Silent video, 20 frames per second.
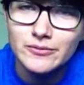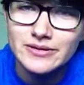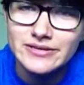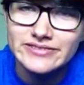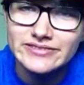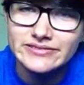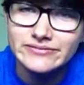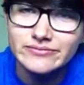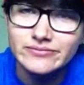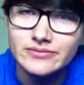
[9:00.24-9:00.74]

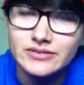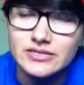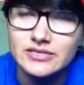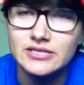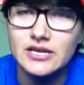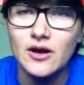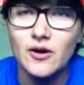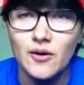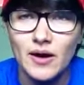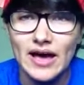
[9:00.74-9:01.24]
reason.
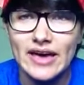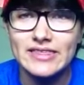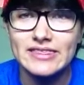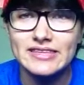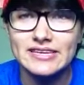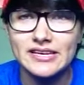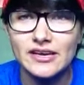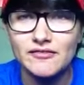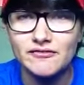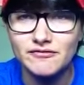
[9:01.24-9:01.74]
So I
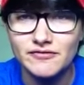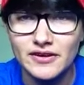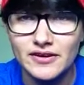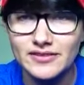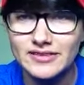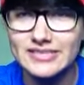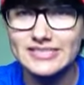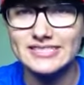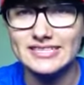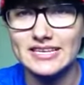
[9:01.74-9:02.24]
think I'm
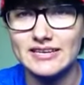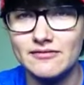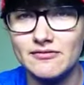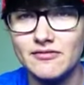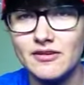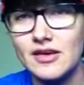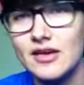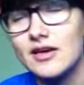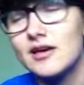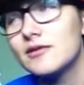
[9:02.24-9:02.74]
fairly safe
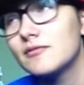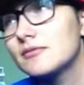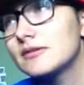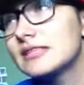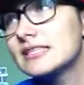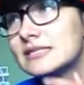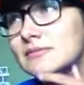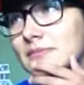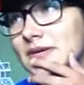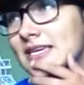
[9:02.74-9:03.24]

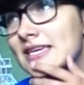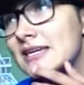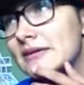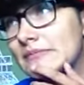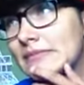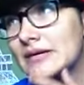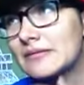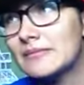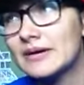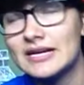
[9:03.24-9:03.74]
with speaking
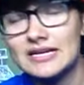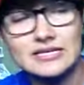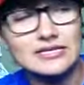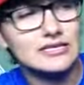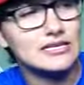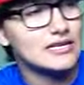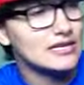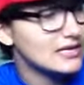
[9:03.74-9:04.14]
my mind.